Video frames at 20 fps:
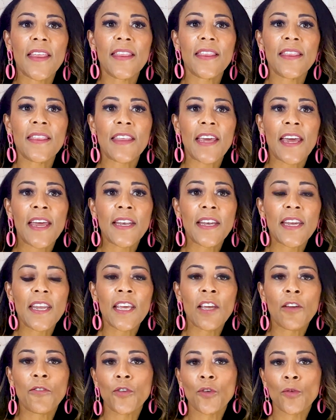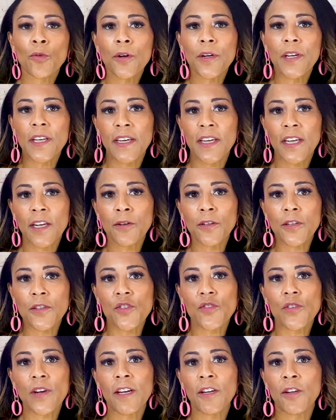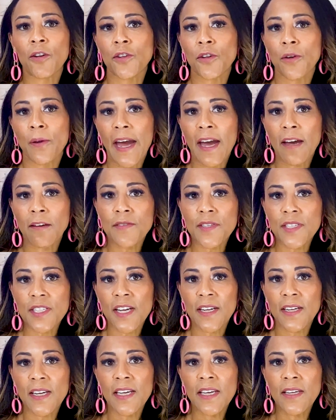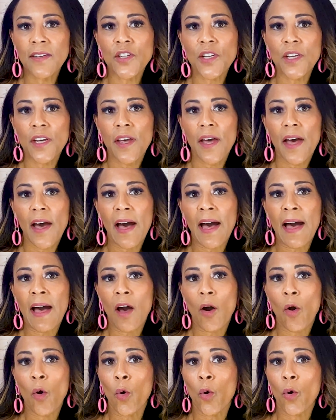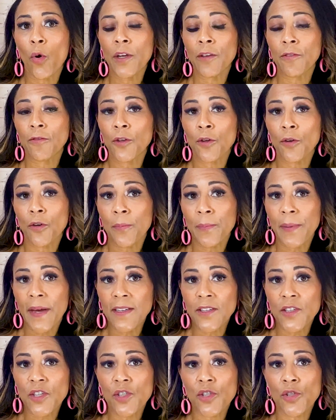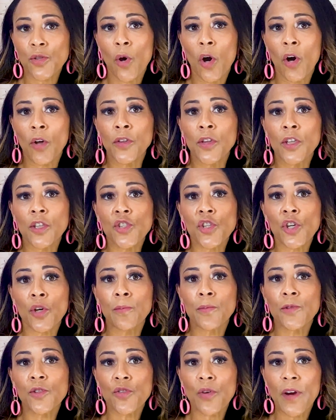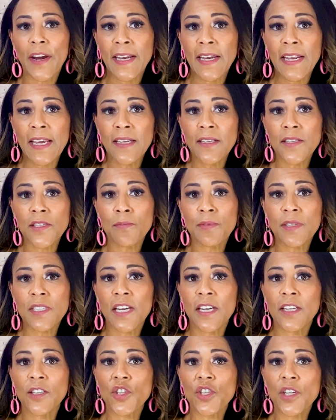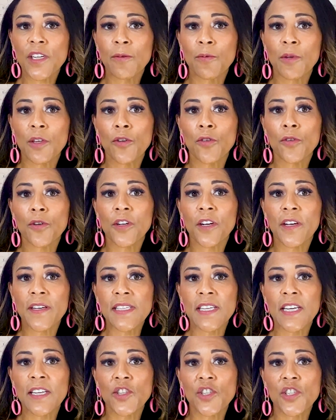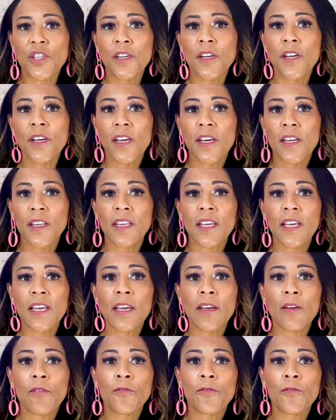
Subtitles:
Then, if you're already here in Australia and you have studied, or if you're about to do on the job training substantially with an organisation, the